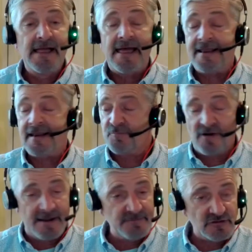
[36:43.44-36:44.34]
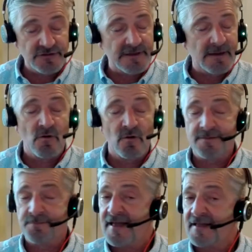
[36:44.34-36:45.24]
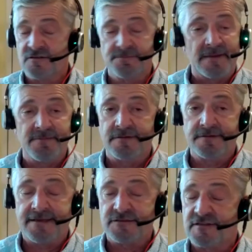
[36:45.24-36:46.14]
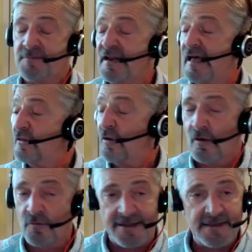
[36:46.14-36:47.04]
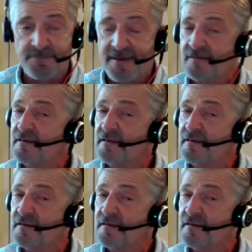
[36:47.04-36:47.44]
And I promise you, I won't get back to you maybe the next day, but I get back to